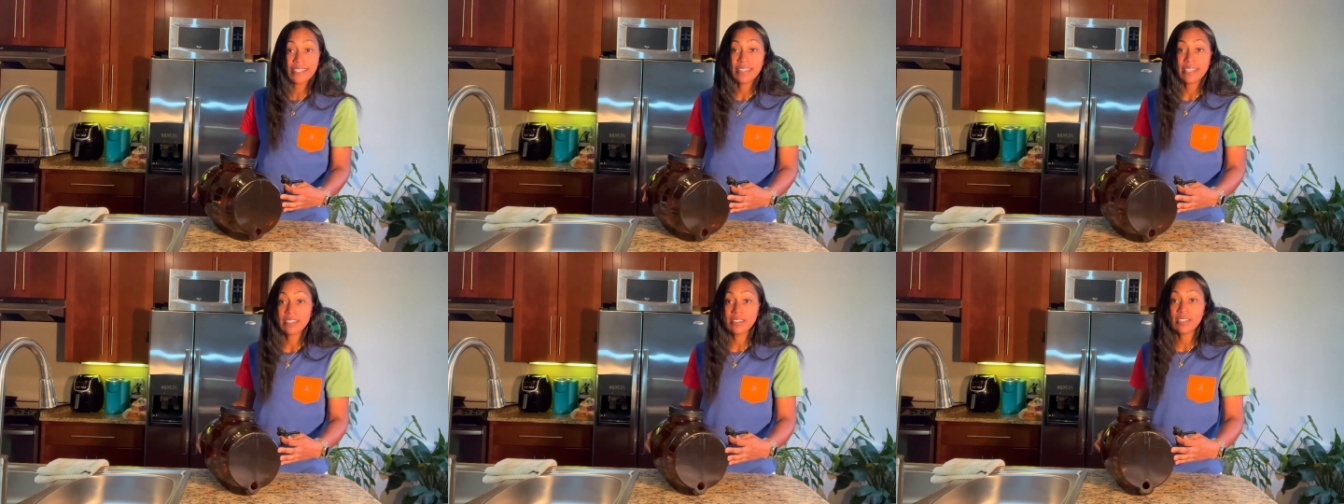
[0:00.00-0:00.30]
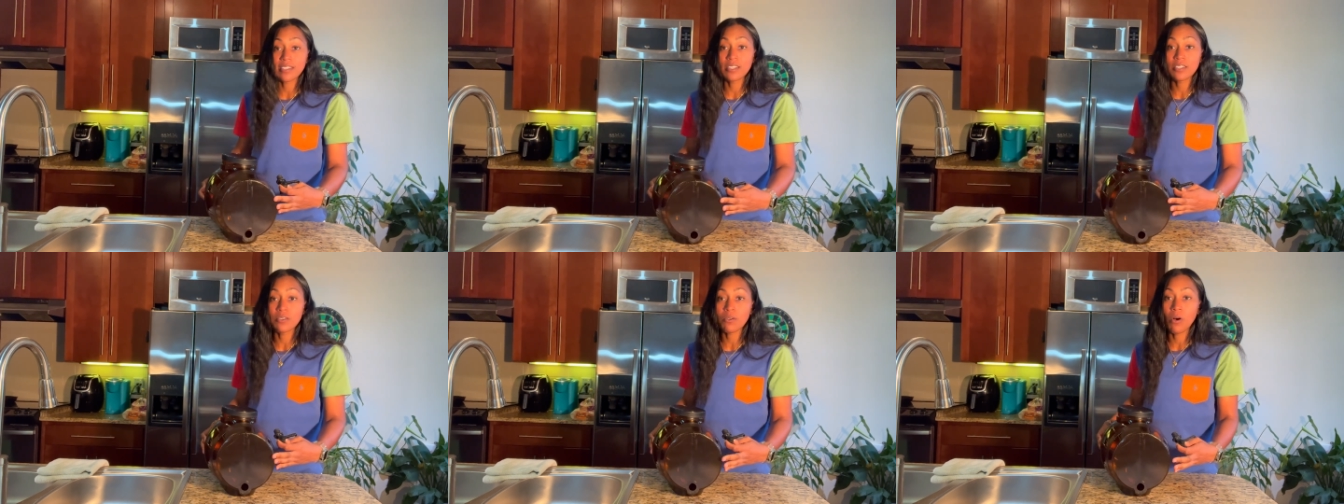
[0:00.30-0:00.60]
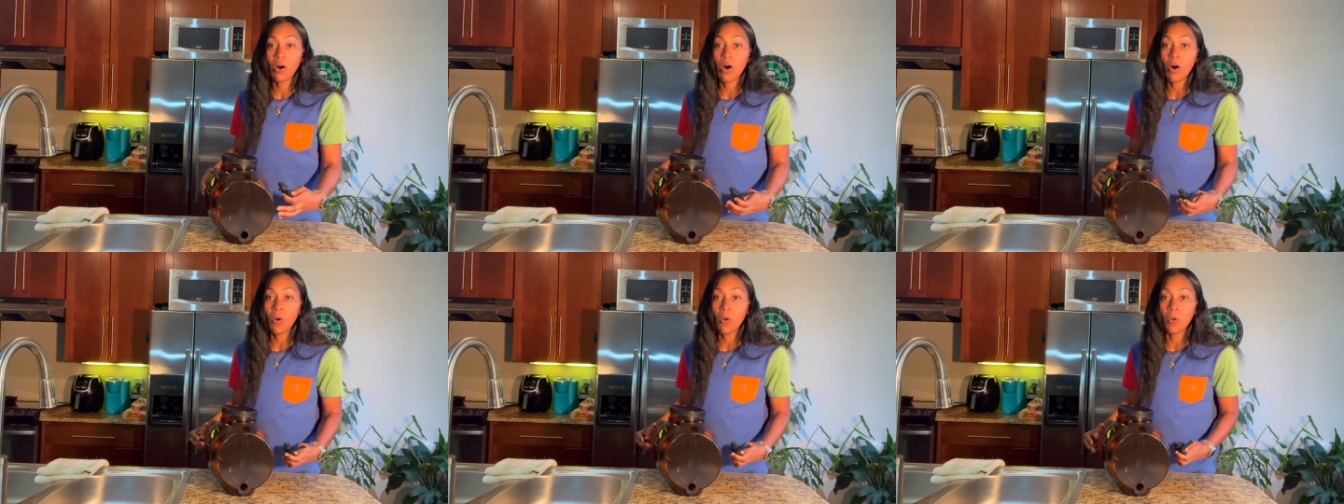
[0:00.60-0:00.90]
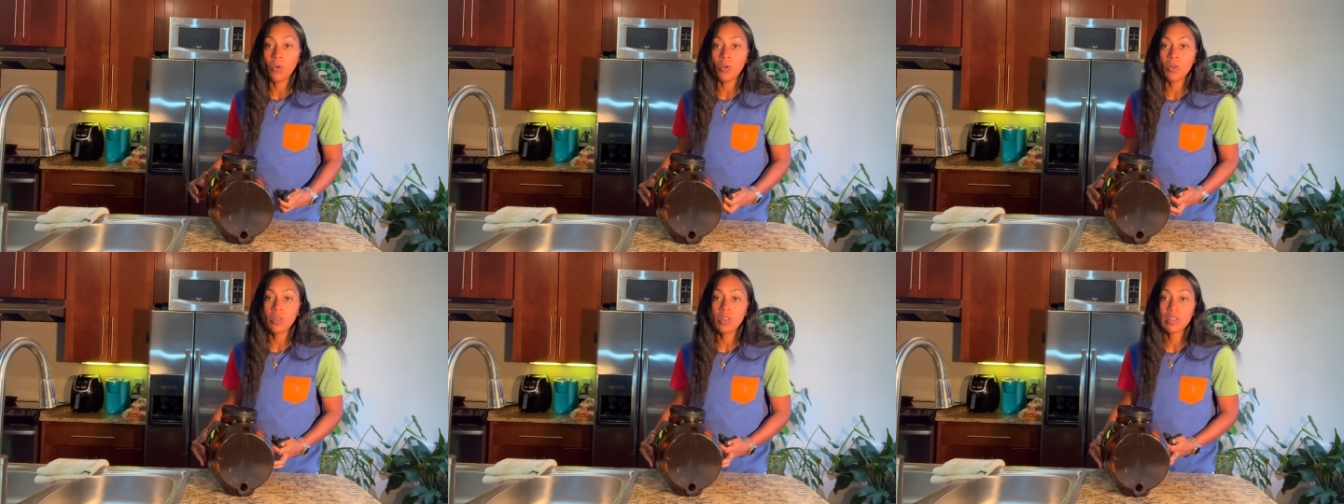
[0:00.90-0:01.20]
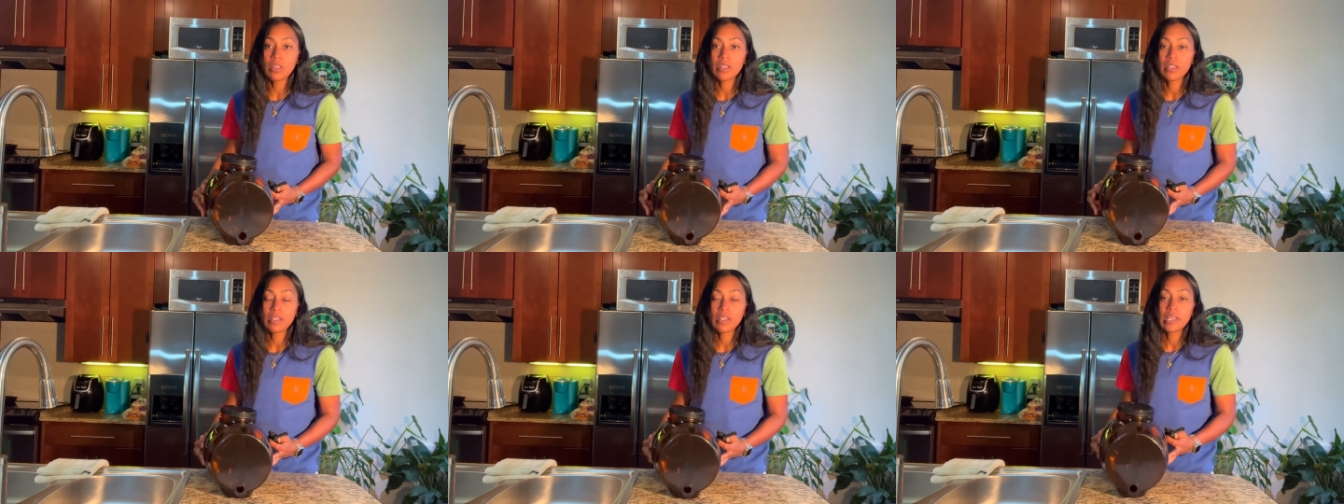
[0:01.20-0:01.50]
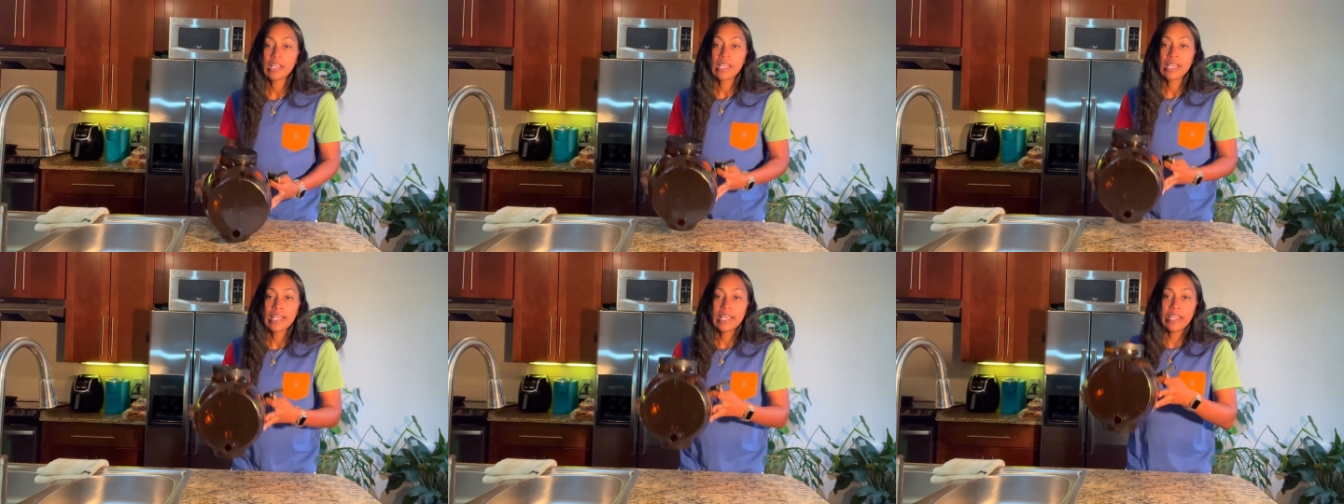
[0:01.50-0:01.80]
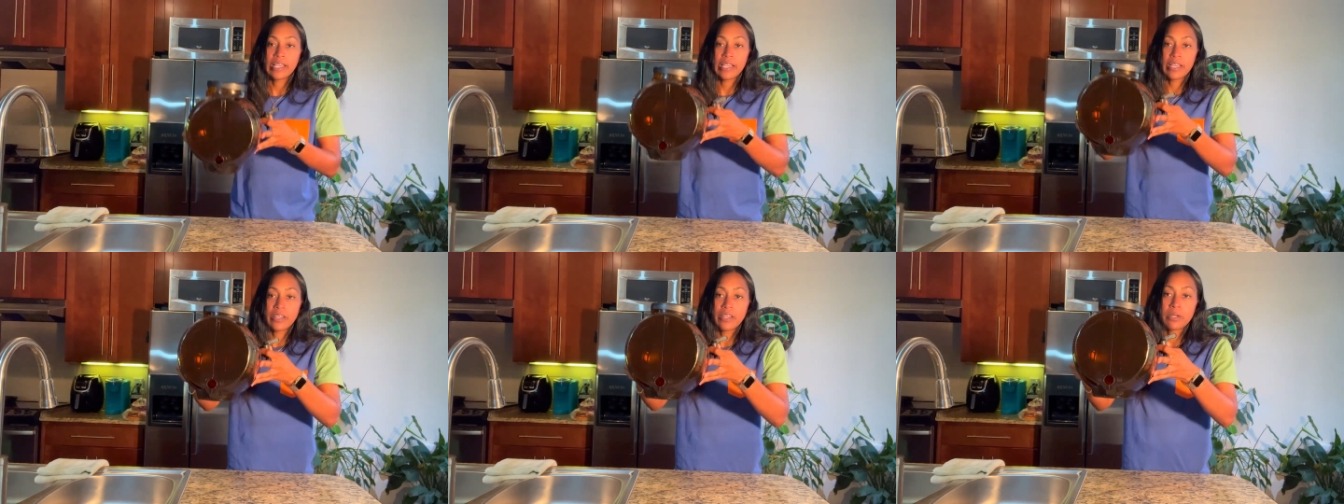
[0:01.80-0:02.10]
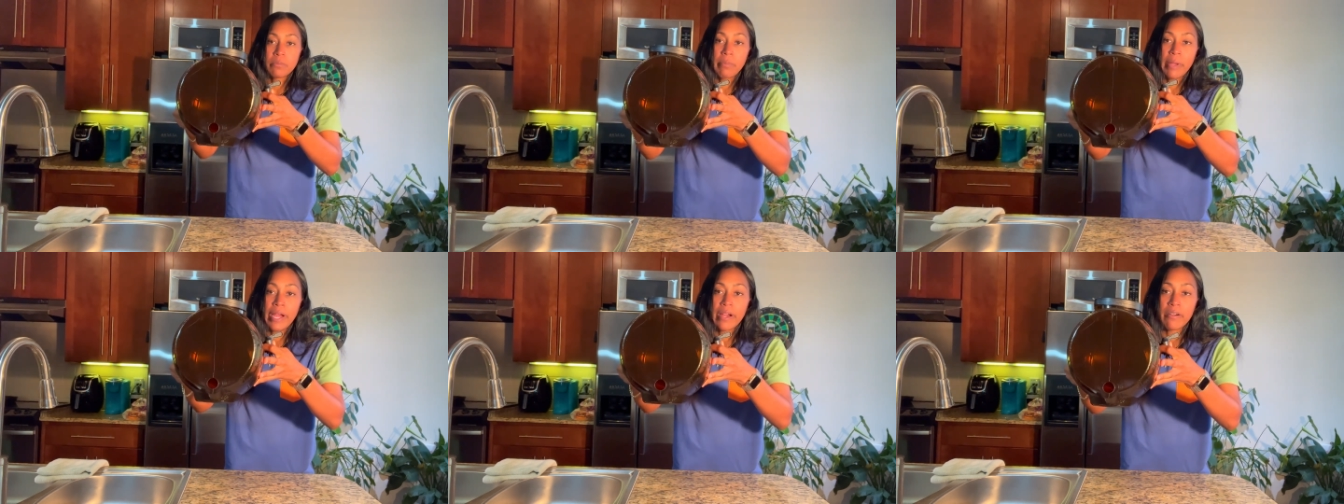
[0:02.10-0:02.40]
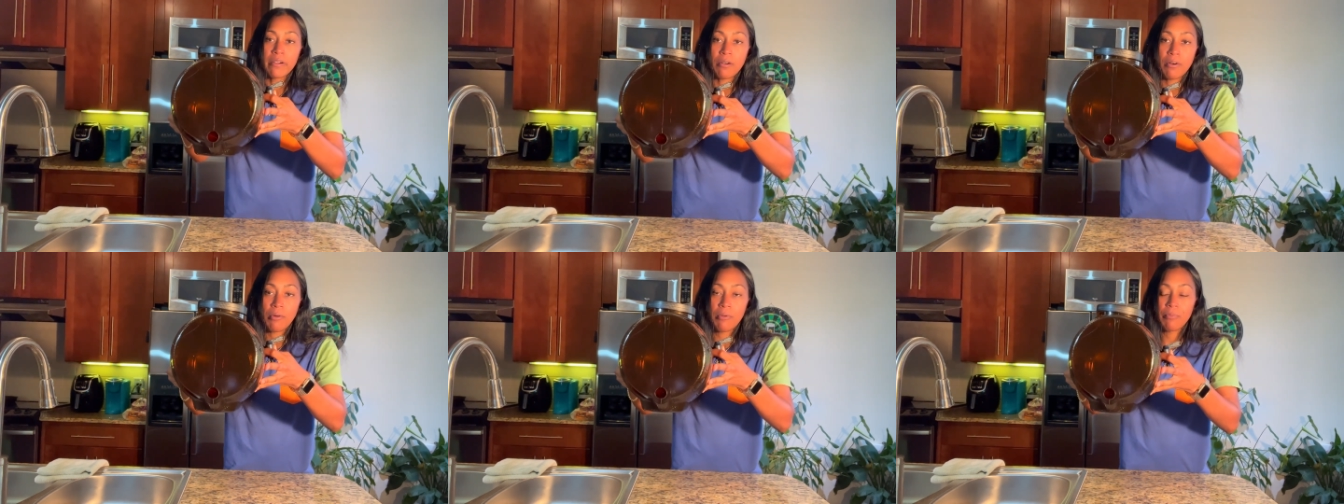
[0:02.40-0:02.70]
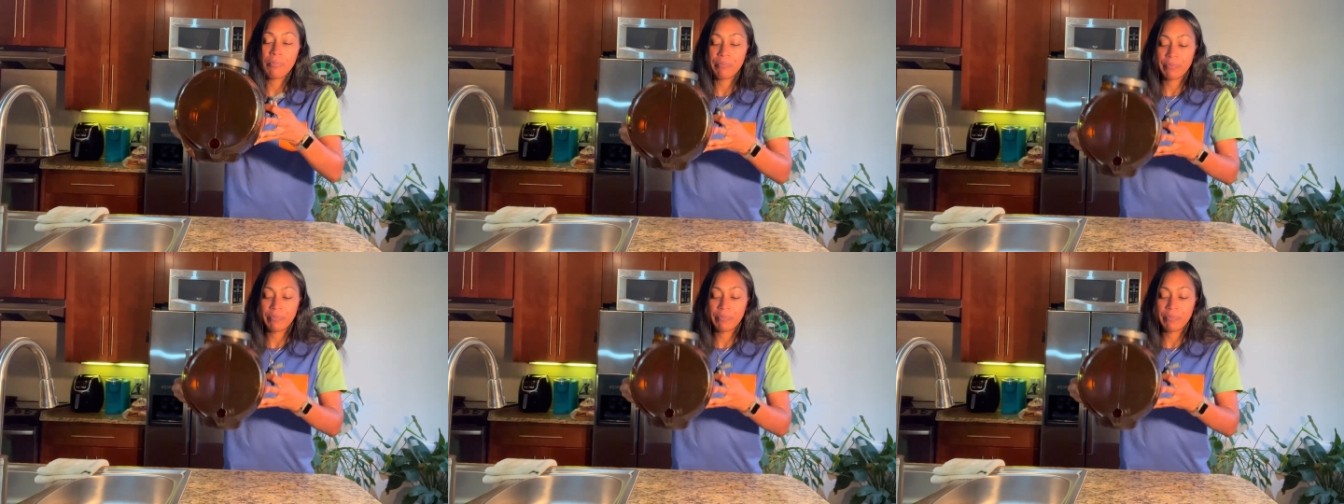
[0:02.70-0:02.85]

there's a little hole in your barrel.